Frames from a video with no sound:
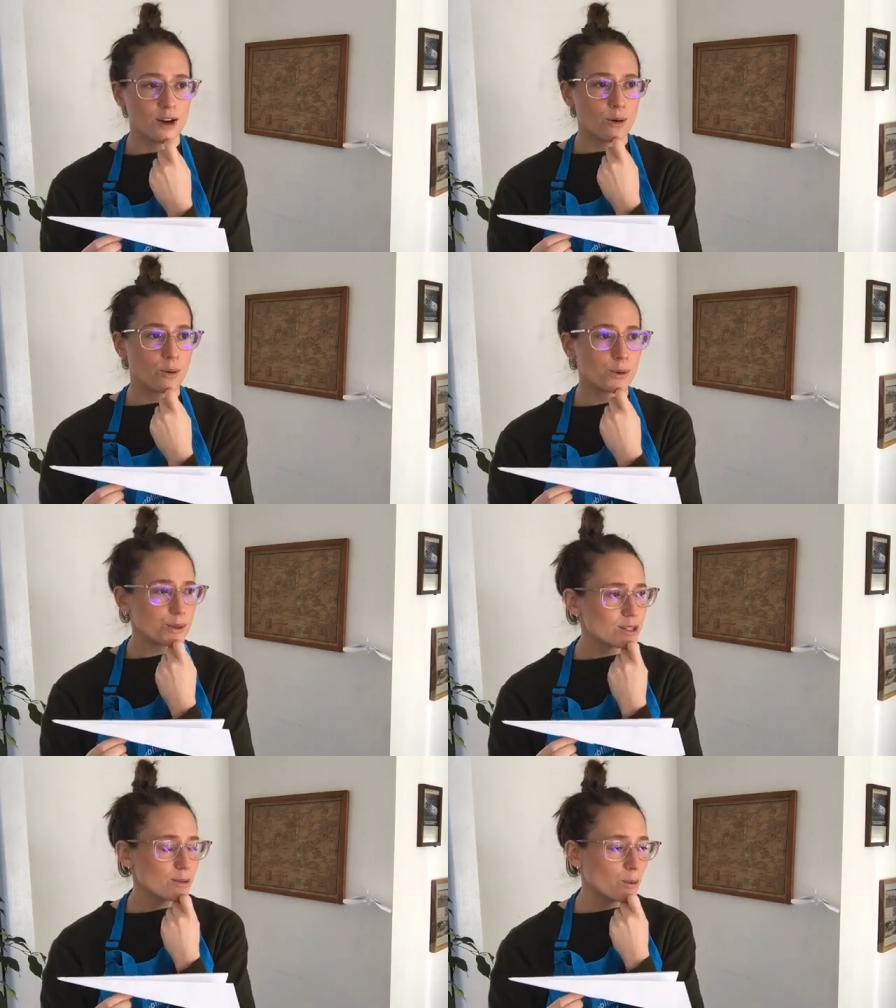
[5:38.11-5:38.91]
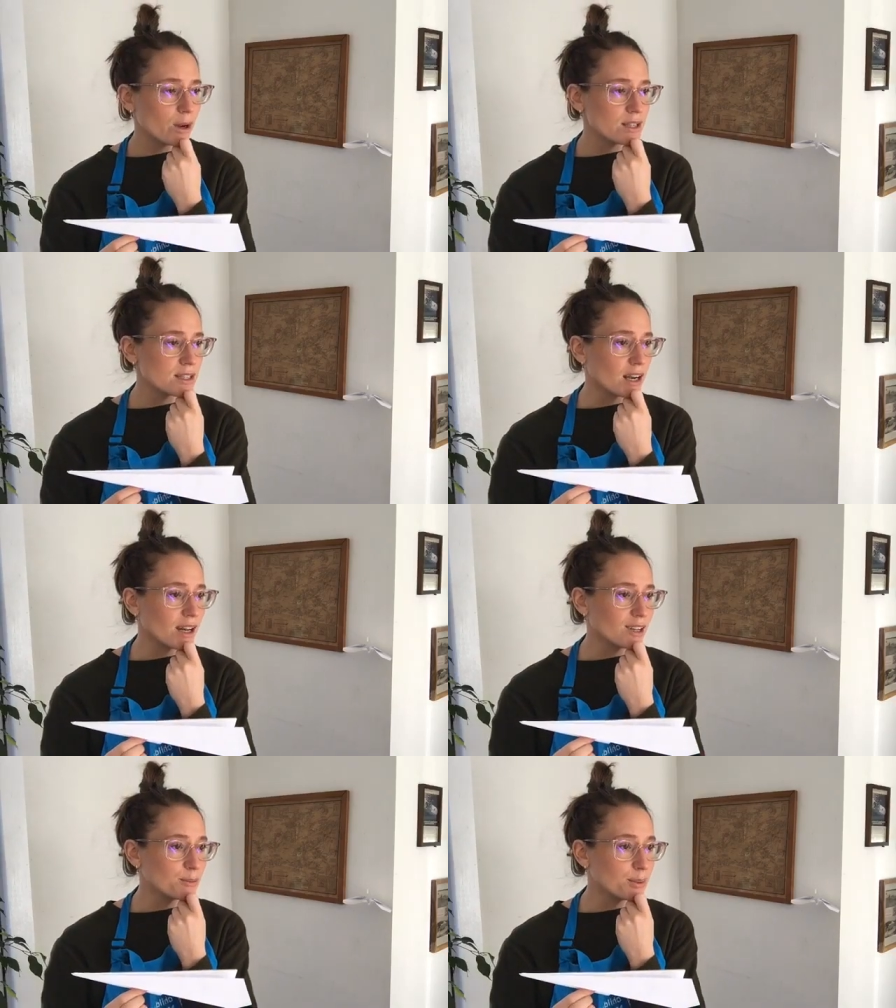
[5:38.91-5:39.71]
what were some ways that I
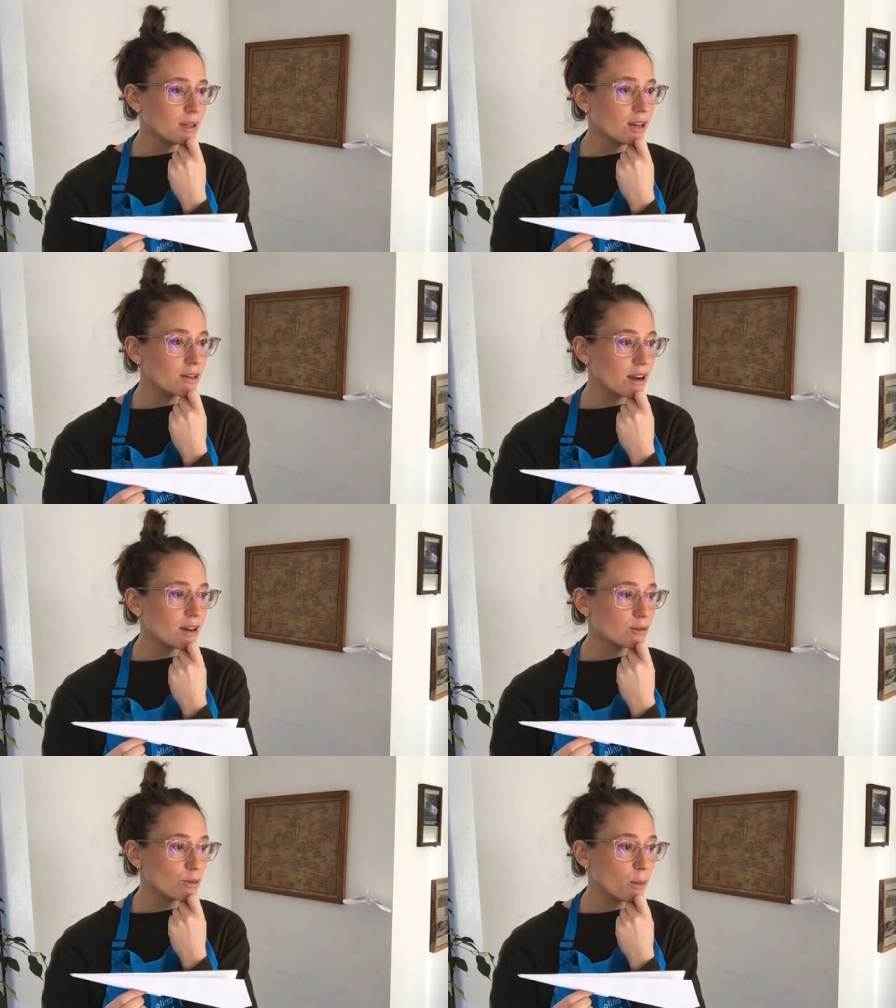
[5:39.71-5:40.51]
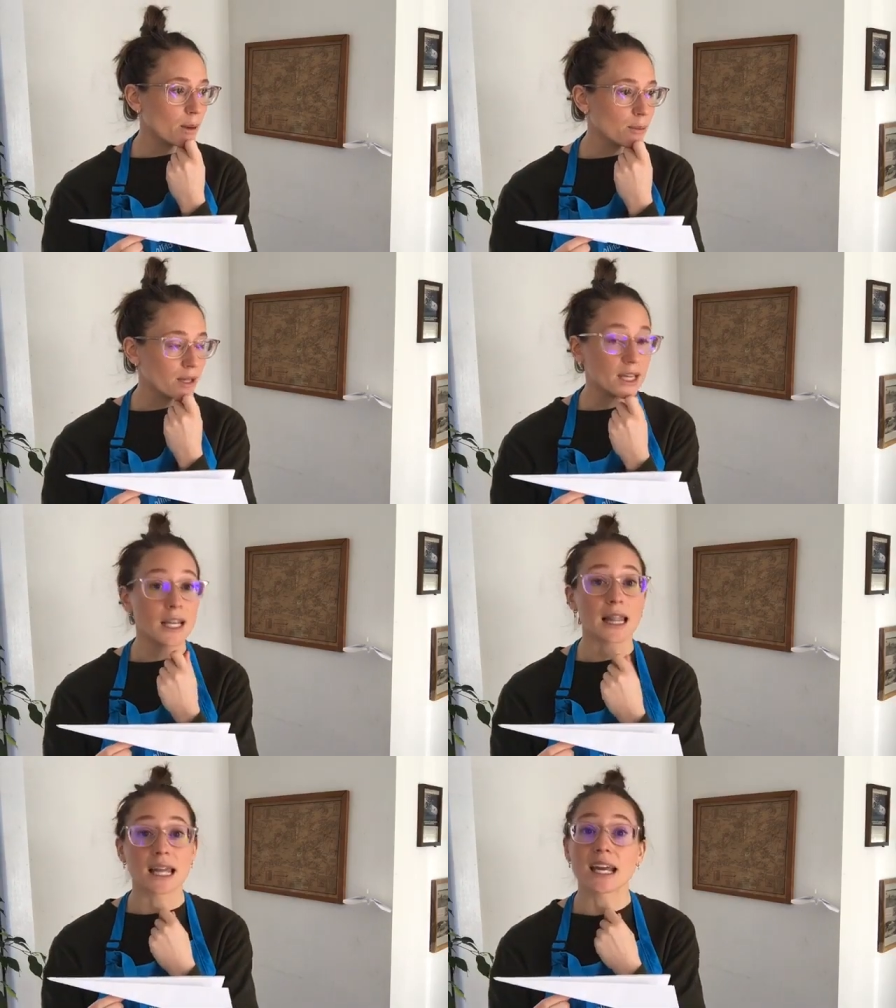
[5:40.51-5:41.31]
could play around with my plane
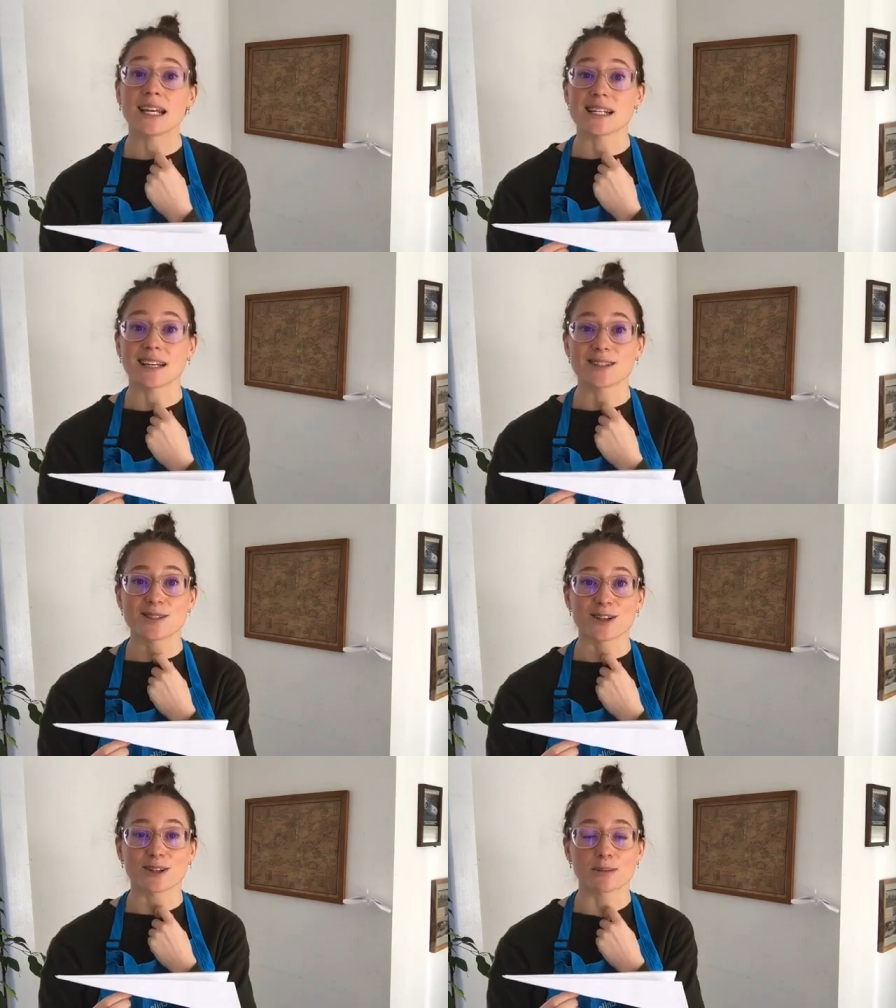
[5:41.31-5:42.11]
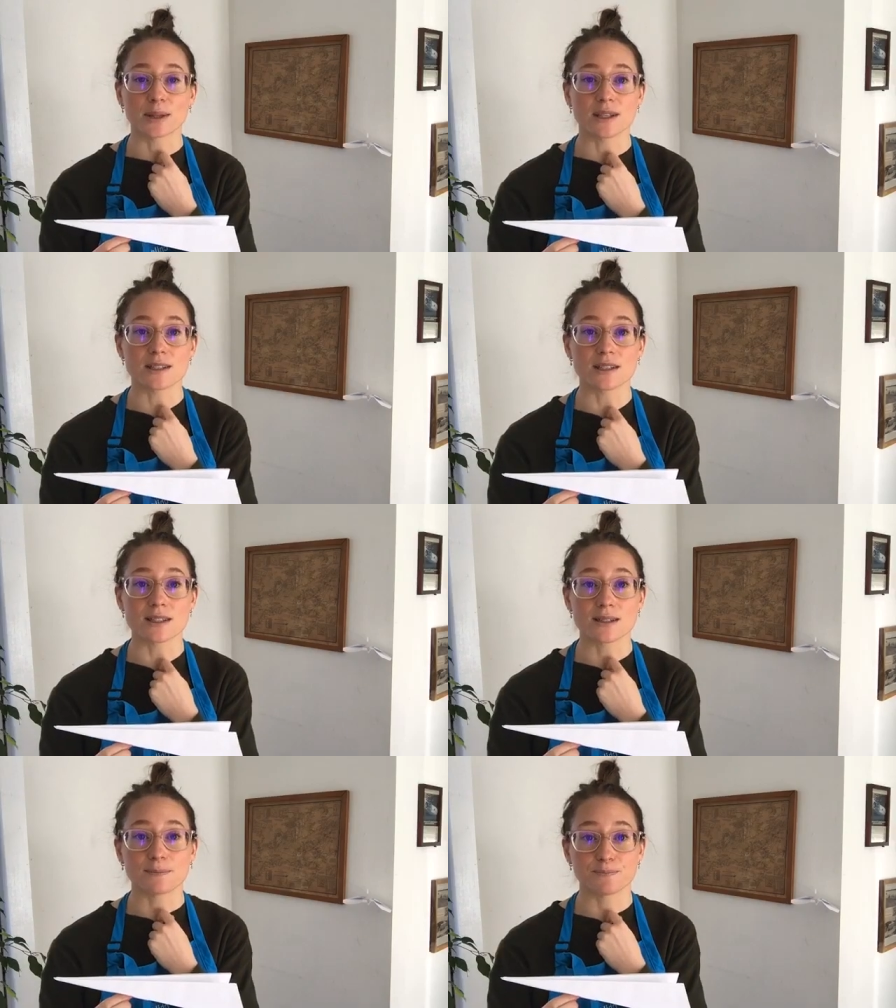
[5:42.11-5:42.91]
landing in certain places?